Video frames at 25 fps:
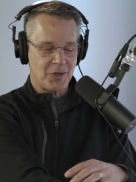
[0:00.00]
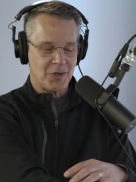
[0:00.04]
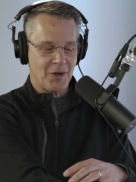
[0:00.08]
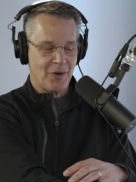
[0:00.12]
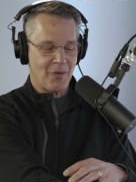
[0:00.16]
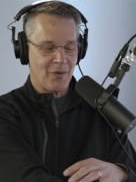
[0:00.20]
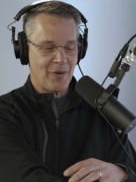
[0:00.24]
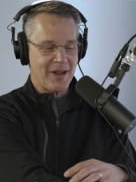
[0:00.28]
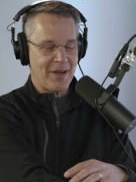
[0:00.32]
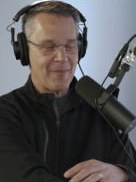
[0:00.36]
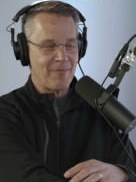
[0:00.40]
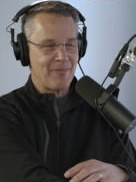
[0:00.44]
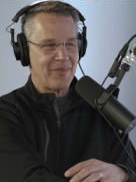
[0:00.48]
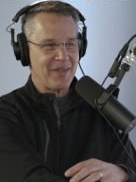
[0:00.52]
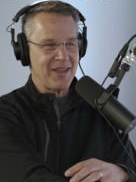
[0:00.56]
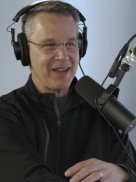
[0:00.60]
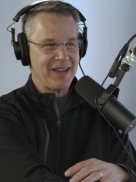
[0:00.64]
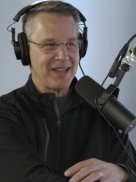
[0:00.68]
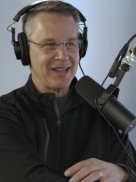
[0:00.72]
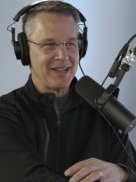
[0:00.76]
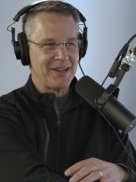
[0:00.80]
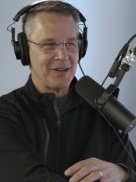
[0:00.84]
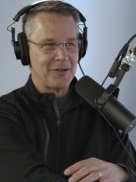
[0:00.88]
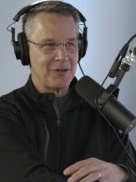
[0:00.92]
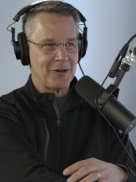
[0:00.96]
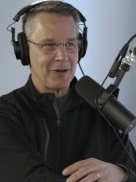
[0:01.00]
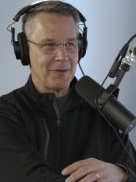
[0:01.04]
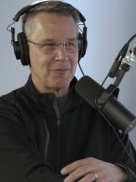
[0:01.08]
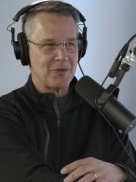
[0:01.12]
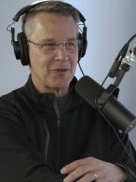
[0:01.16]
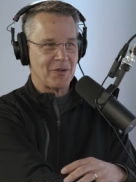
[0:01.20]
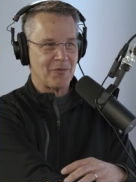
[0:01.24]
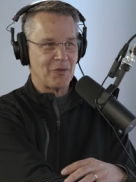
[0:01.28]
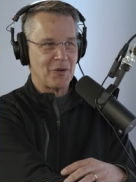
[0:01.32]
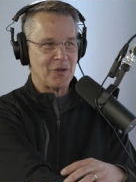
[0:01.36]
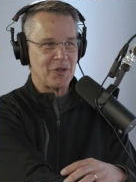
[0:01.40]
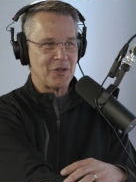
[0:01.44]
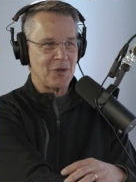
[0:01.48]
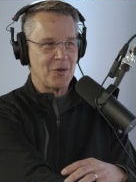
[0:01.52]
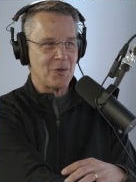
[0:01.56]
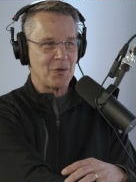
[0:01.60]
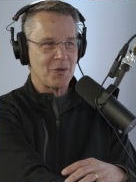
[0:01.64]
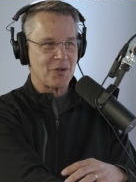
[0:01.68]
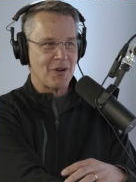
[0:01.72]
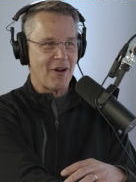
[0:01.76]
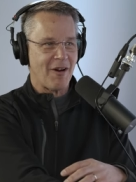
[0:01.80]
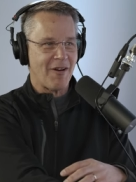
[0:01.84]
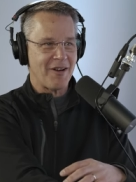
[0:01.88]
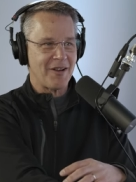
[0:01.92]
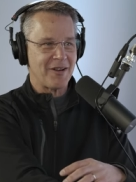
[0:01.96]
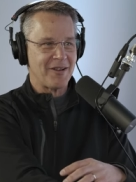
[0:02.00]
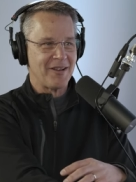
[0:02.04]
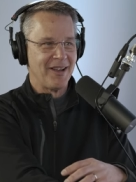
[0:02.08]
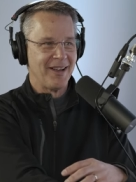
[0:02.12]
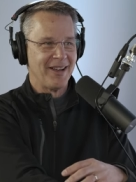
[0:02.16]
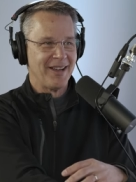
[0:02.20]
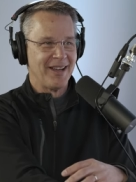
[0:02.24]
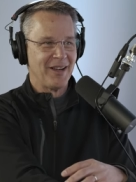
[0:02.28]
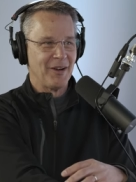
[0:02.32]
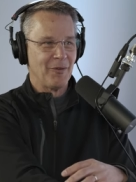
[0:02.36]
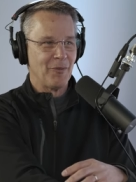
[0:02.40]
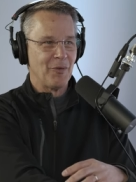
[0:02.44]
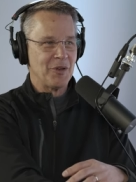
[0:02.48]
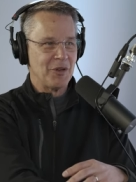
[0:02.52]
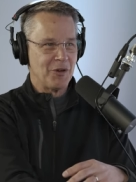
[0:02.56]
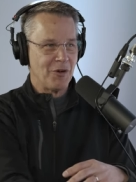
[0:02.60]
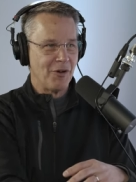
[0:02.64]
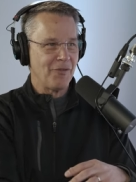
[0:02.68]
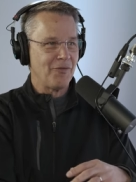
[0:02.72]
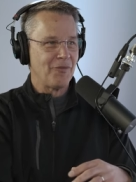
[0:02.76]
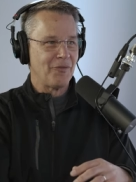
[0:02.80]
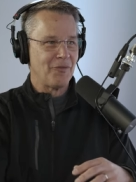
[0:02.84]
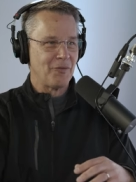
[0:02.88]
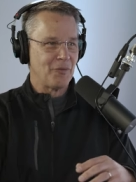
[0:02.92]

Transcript: So what I'm thinking in terms of when you started, when you're